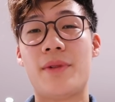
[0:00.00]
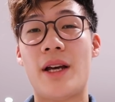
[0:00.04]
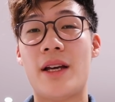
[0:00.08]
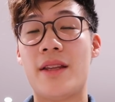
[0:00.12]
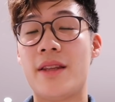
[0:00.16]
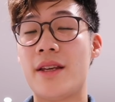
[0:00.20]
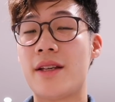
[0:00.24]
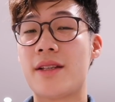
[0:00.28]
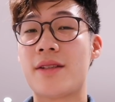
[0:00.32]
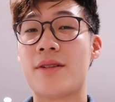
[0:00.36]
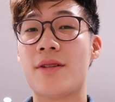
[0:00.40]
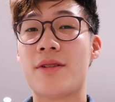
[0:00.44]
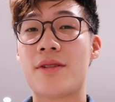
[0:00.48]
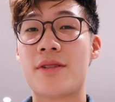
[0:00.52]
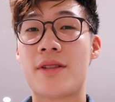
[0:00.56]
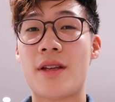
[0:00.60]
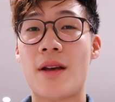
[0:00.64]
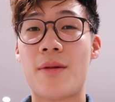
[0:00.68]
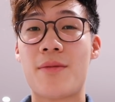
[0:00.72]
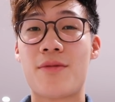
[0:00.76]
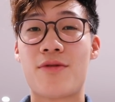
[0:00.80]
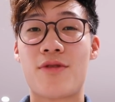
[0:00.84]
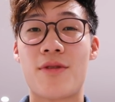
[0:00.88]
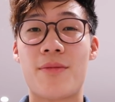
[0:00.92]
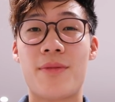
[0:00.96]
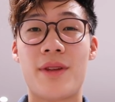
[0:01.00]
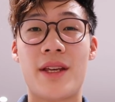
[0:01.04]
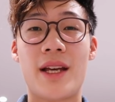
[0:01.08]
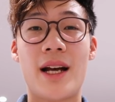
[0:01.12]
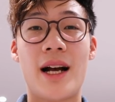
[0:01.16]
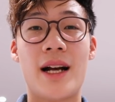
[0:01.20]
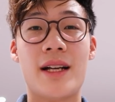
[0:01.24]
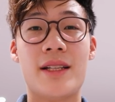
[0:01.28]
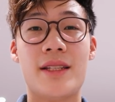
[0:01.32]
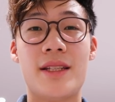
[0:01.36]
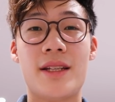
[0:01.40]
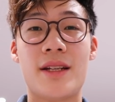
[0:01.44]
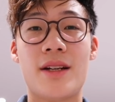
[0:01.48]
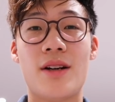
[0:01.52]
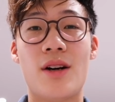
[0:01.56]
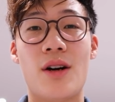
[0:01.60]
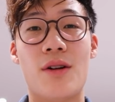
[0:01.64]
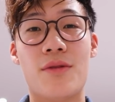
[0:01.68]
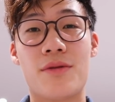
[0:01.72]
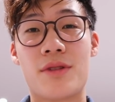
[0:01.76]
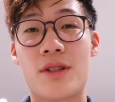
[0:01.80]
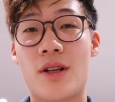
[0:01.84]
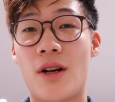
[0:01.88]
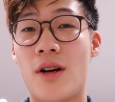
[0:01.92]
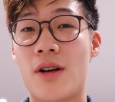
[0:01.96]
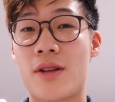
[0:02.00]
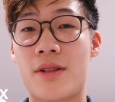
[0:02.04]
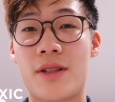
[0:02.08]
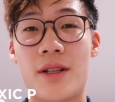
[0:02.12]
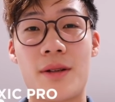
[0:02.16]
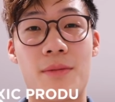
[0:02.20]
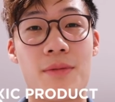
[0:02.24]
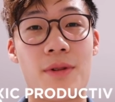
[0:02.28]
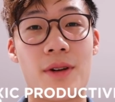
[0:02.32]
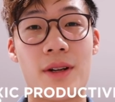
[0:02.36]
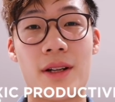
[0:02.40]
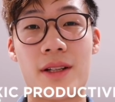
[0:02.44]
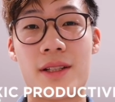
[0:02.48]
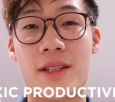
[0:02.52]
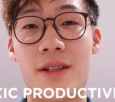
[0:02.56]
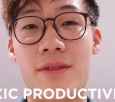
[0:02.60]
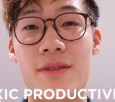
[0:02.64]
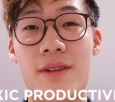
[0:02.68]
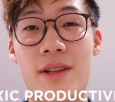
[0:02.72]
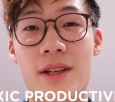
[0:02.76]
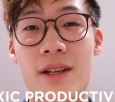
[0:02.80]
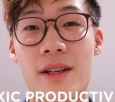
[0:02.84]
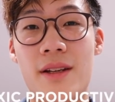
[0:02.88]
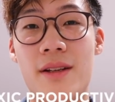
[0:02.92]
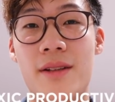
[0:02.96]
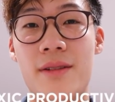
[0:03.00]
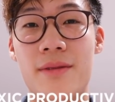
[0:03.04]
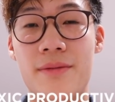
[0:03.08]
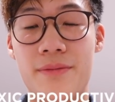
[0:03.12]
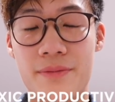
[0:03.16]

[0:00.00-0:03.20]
And this all stems from the idea of toxic productivity,